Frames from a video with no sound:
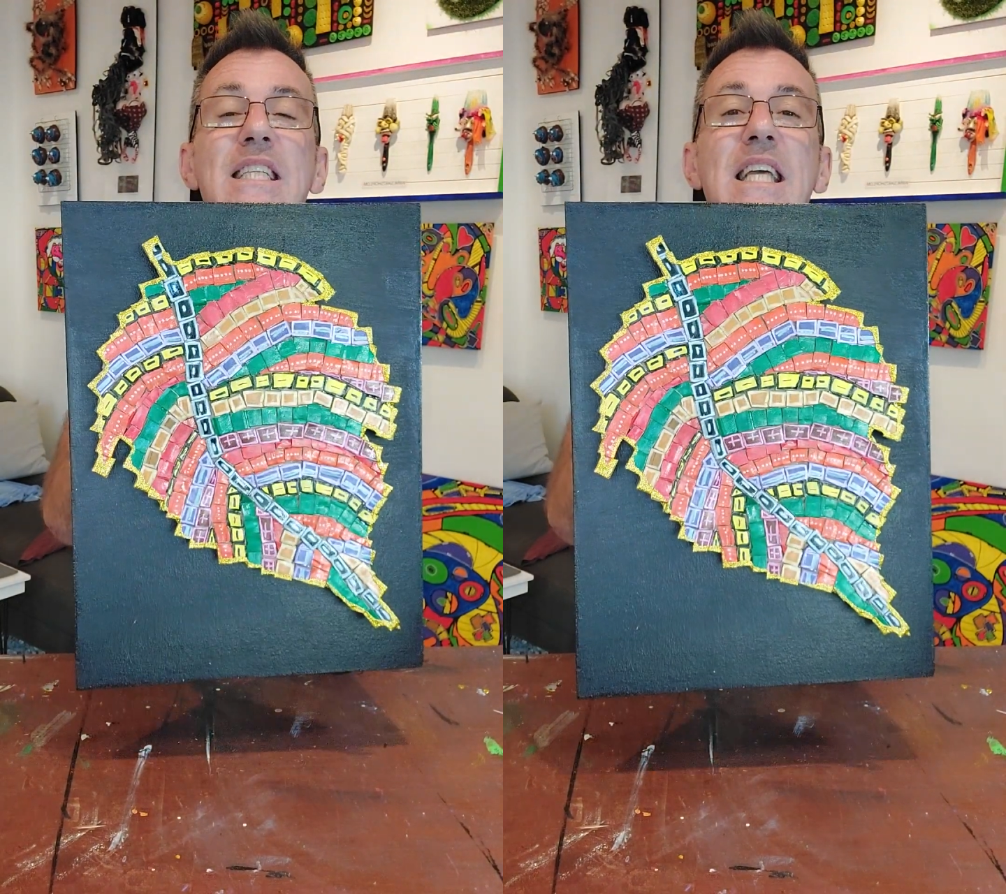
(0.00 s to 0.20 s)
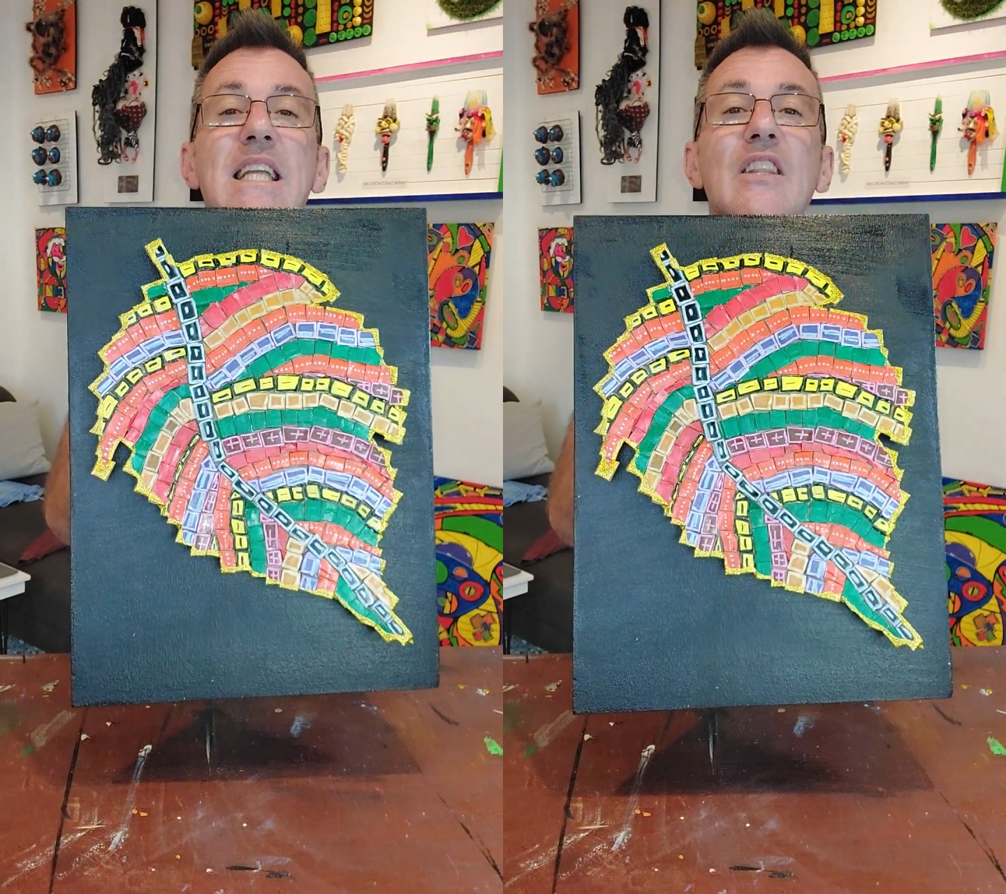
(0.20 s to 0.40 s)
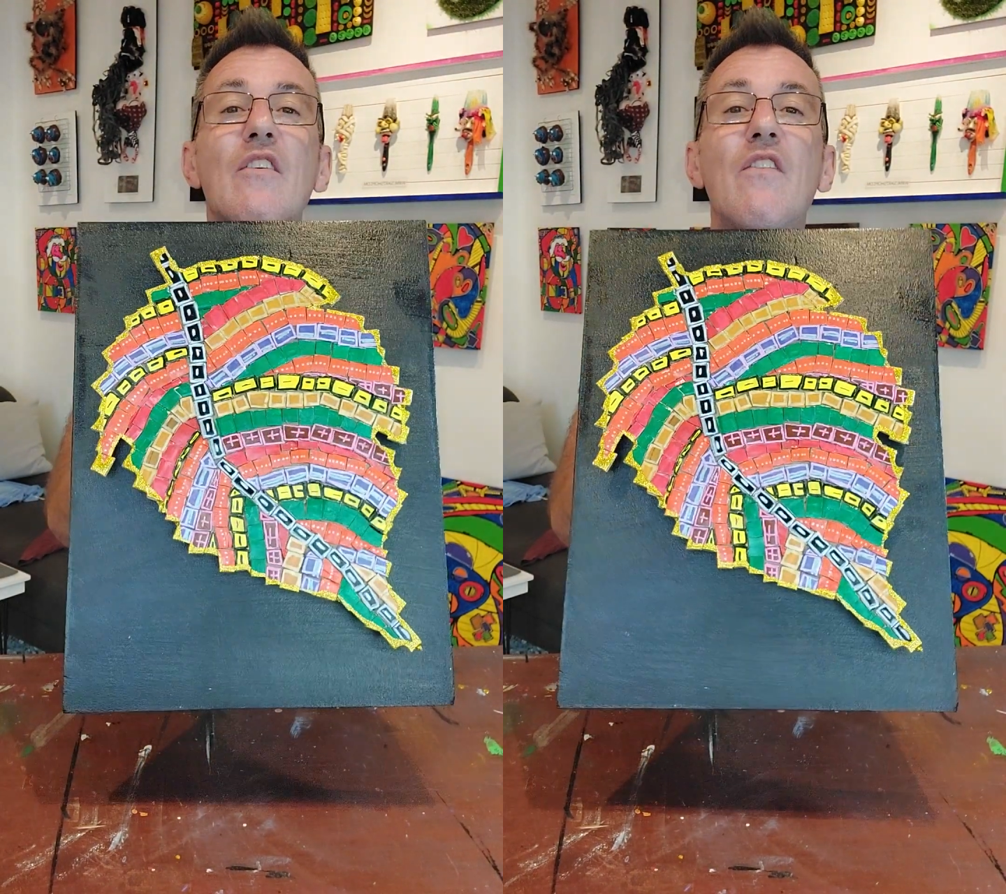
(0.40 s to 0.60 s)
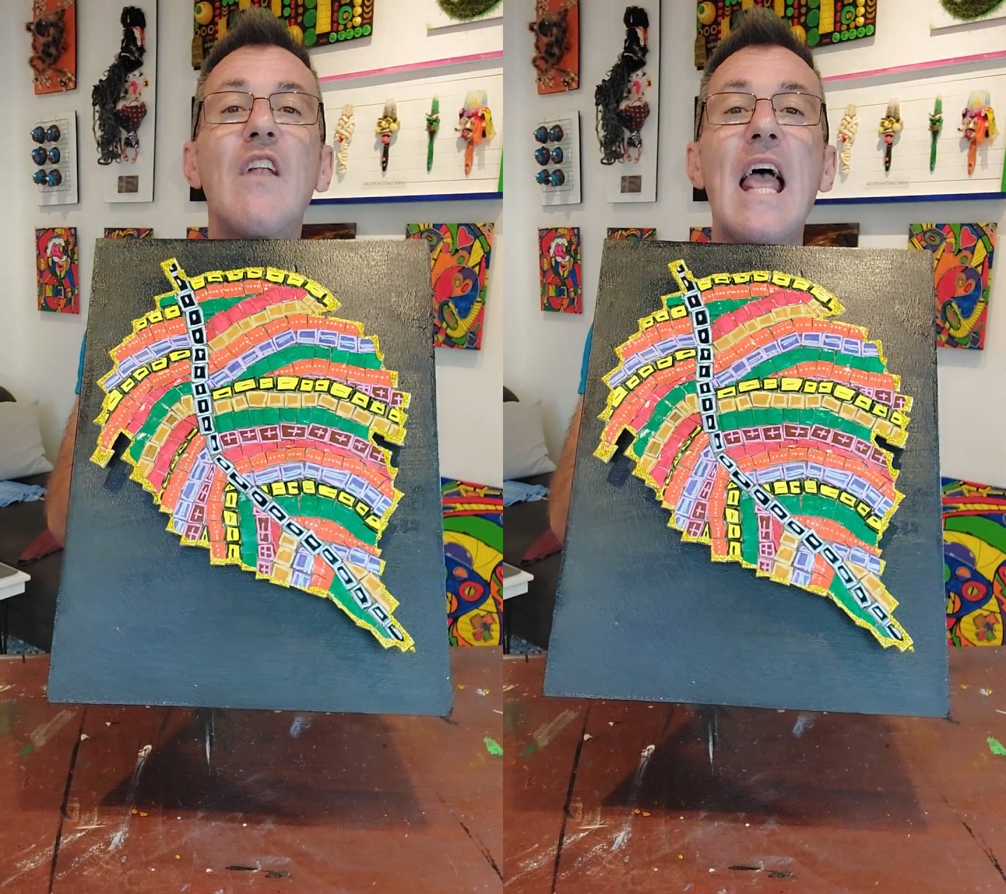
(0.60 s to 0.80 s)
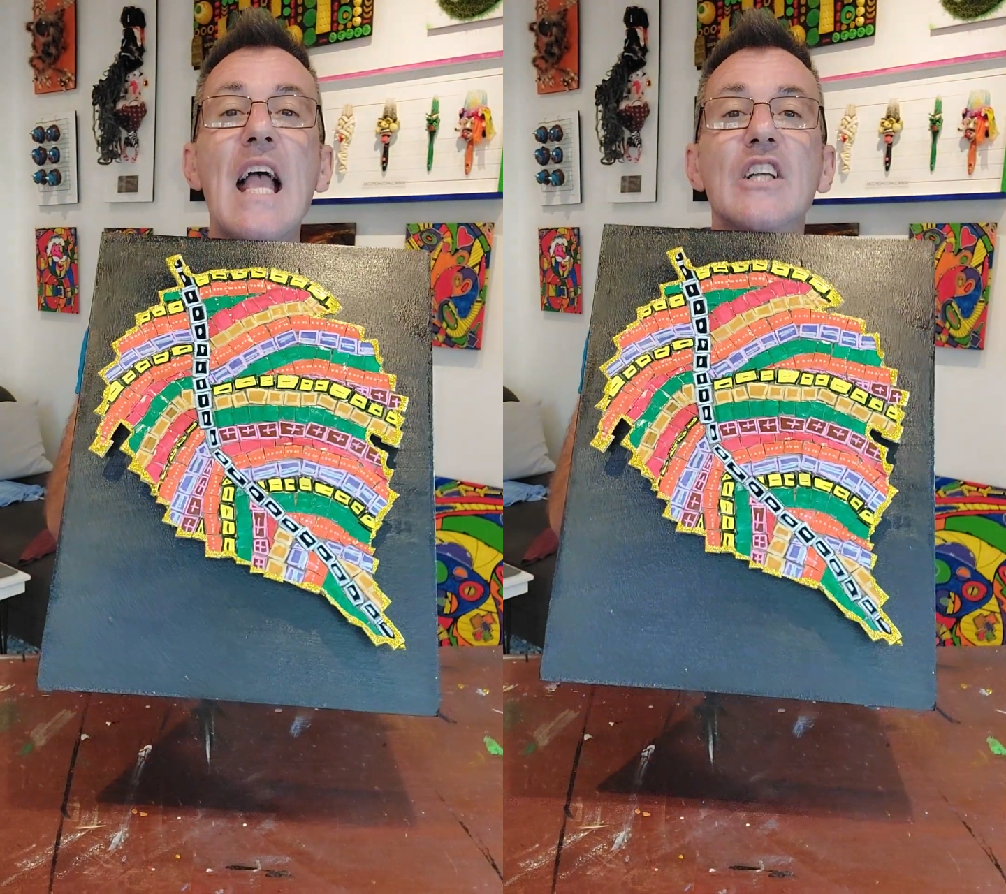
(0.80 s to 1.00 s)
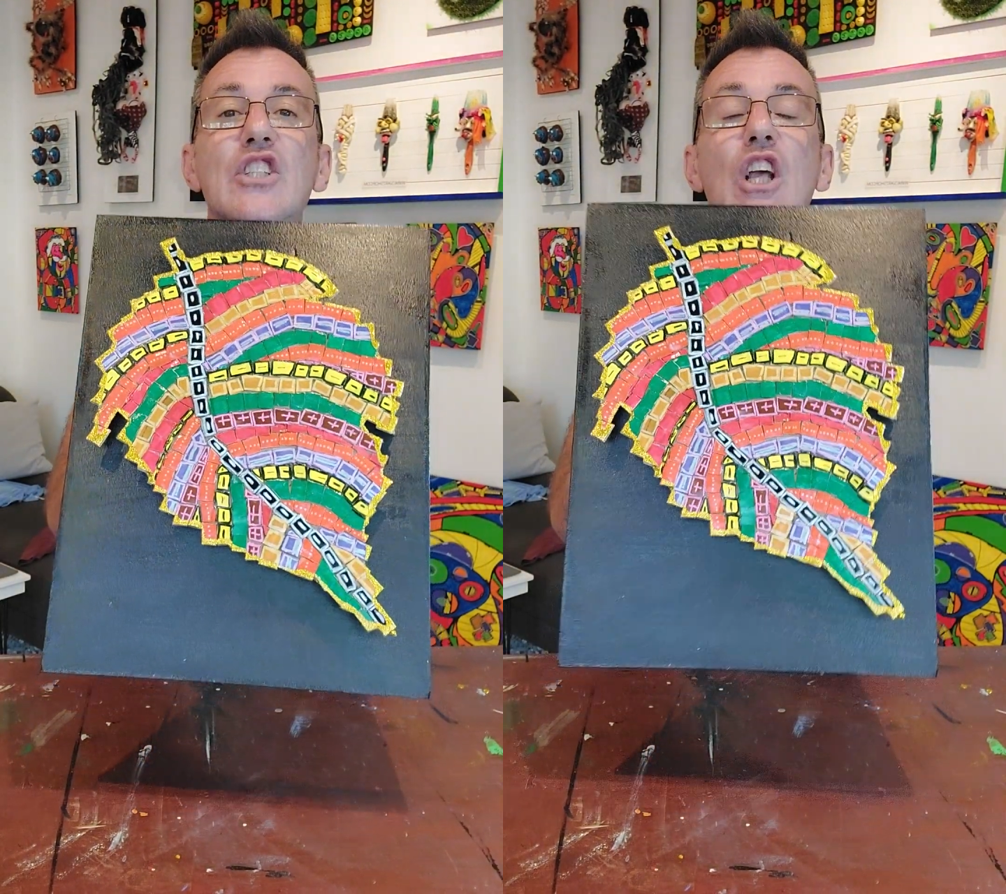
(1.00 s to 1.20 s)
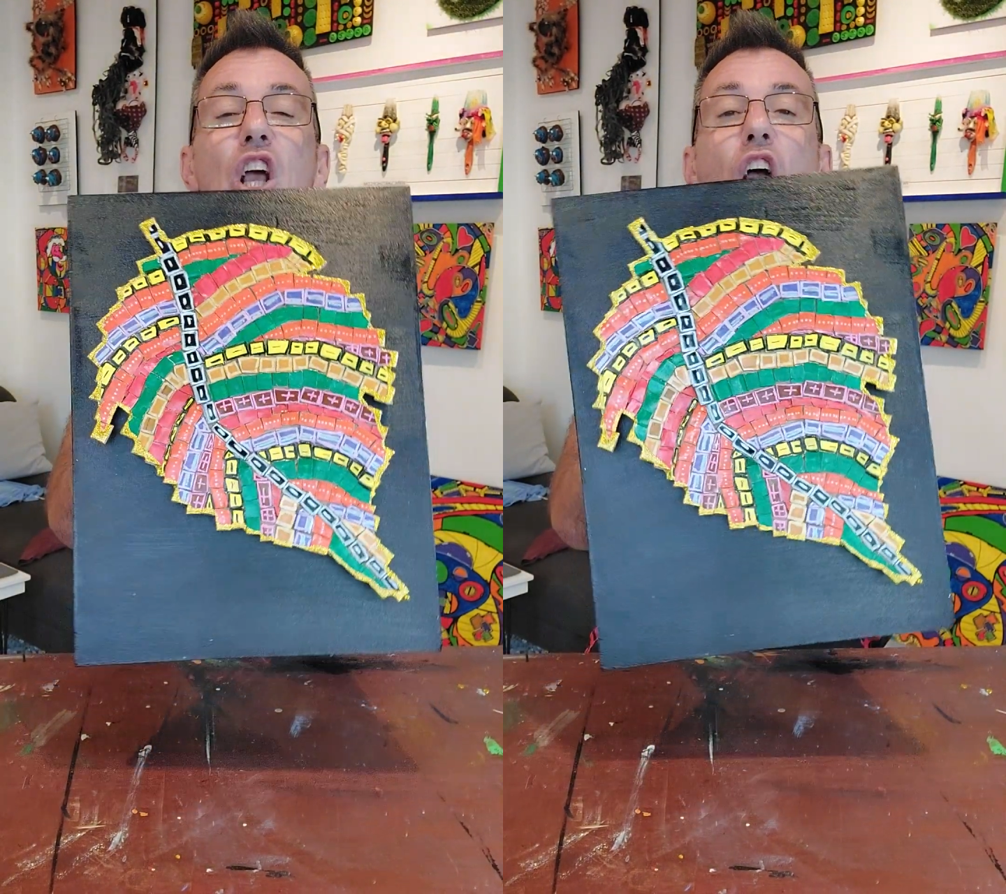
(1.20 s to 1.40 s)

see it in the flesh,